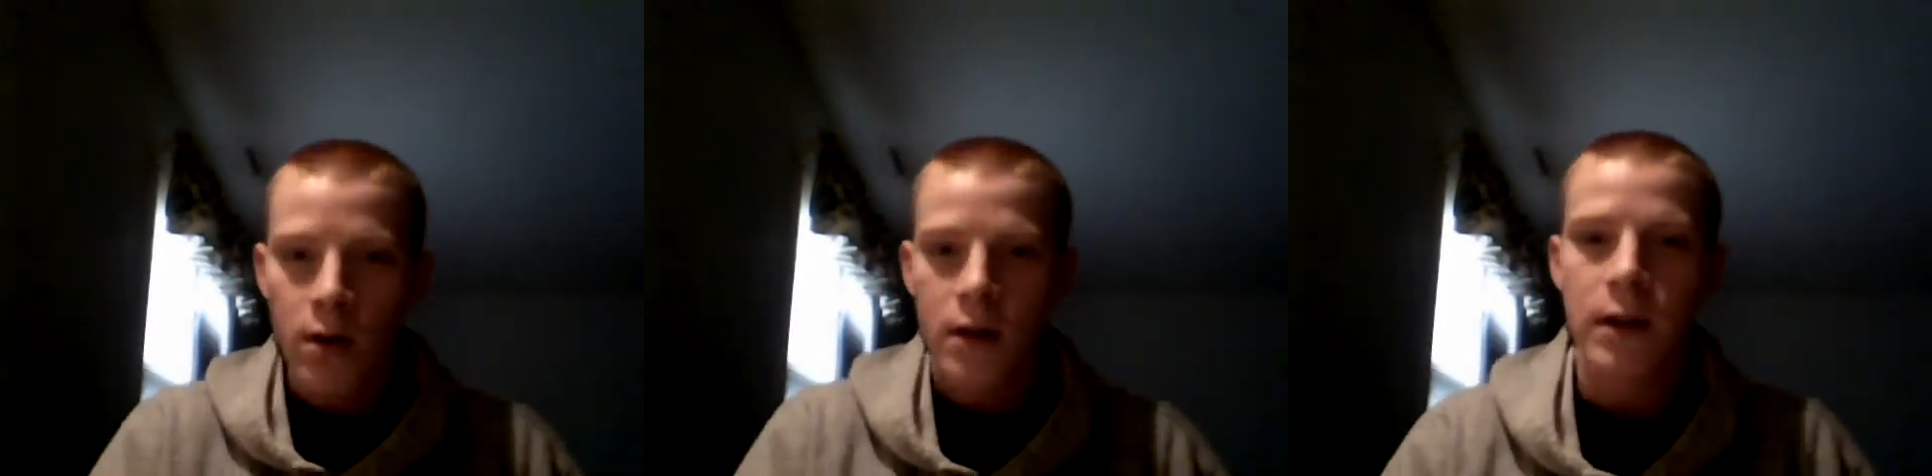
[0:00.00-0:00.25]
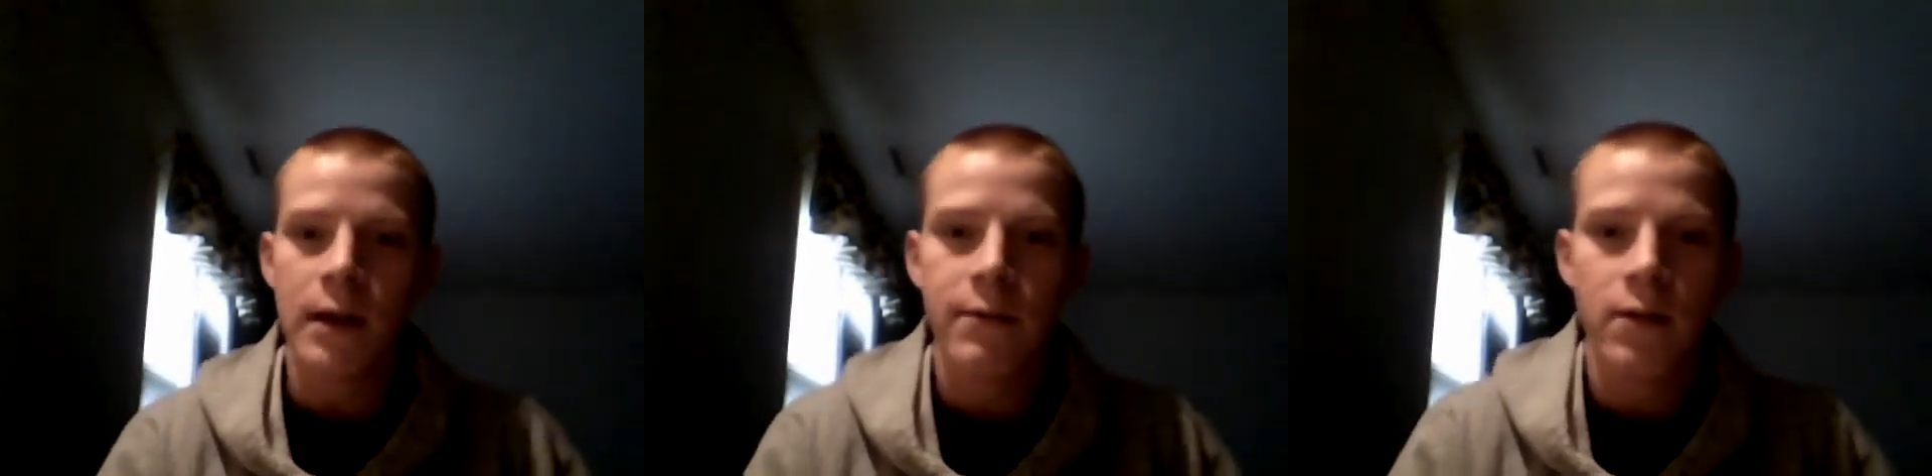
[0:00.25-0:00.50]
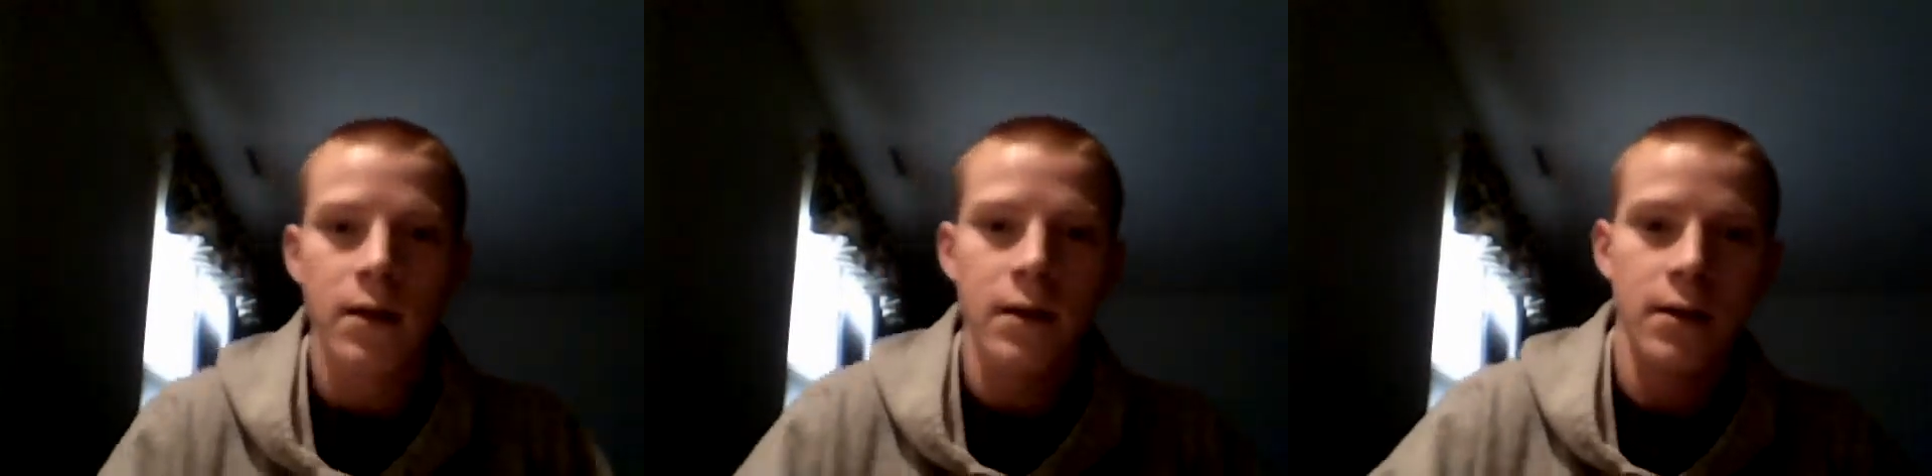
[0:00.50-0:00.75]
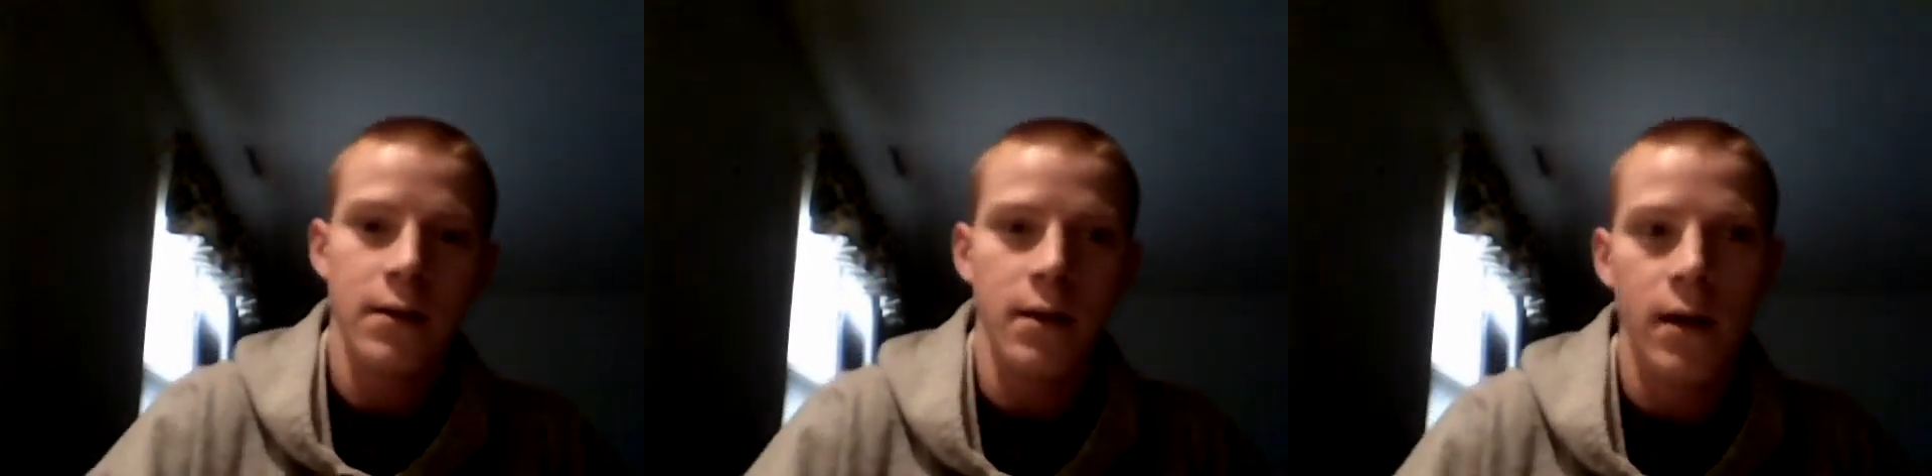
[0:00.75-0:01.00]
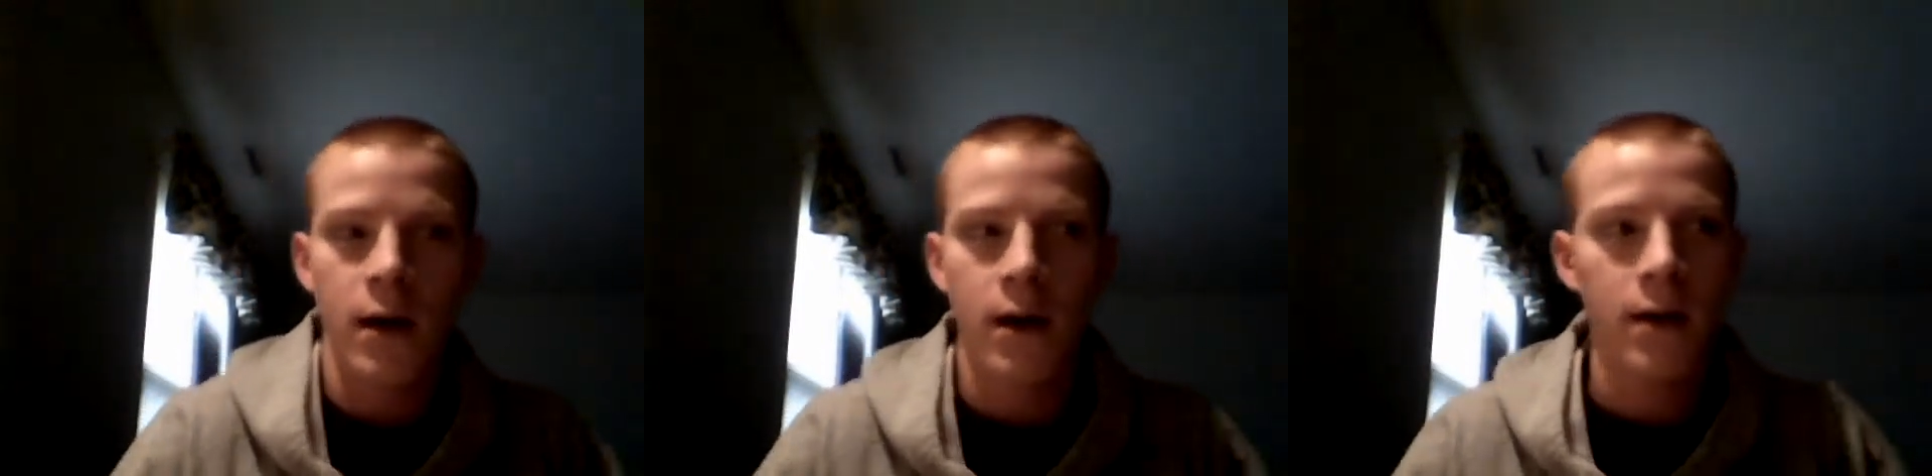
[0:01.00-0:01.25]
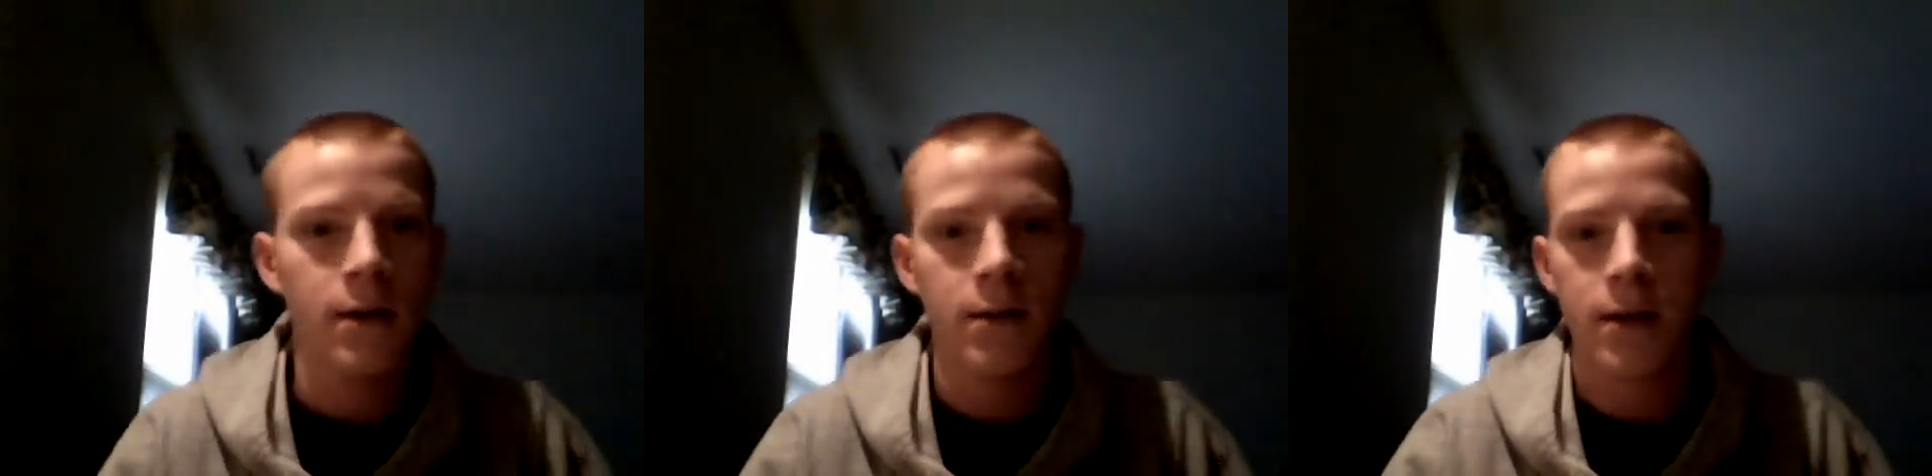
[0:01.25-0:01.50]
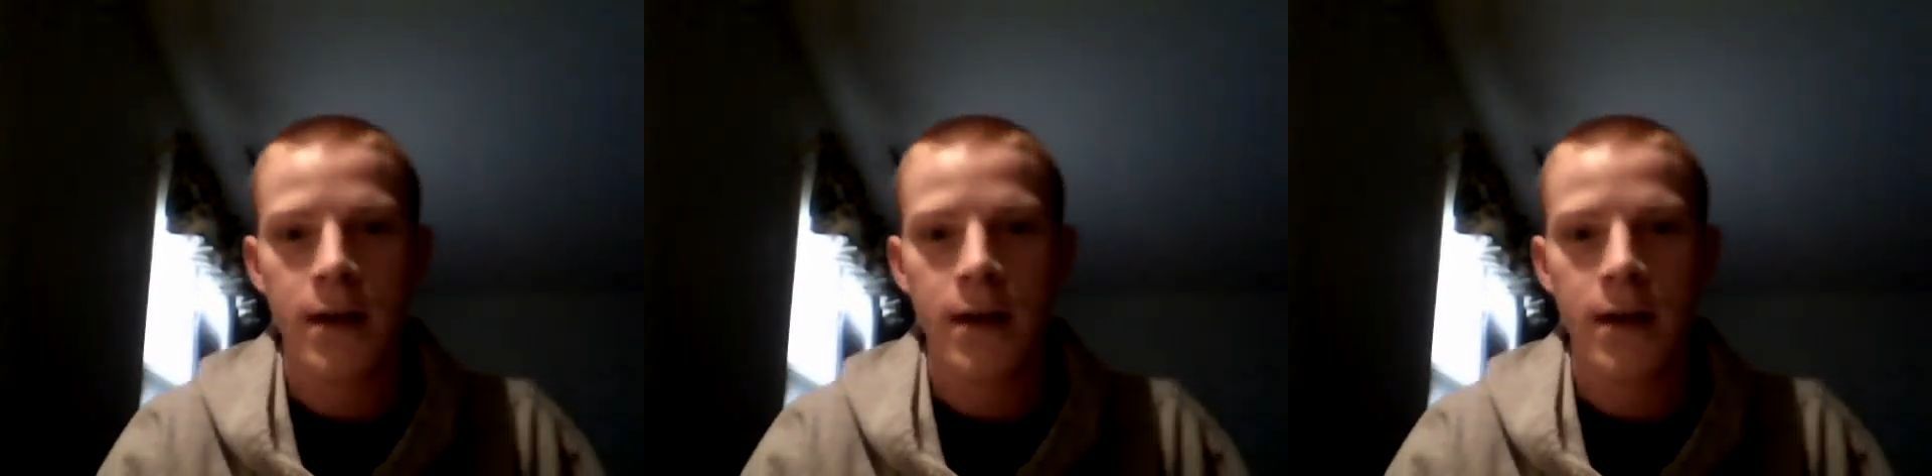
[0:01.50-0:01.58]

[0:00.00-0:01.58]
Cleveland, uh,